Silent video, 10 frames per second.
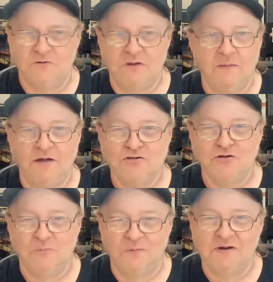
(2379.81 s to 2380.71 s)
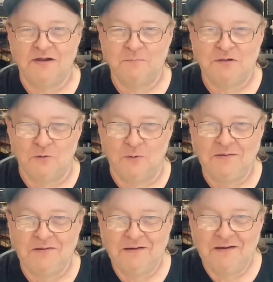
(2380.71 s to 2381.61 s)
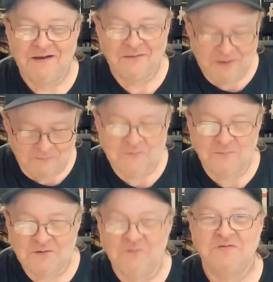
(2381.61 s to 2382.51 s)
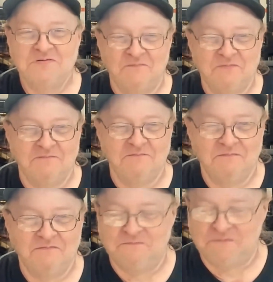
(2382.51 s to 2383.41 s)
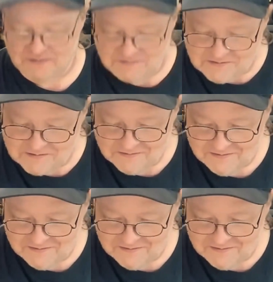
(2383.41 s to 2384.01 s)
And I'm not sure what we're going to be doing, but we'll be doing something fun.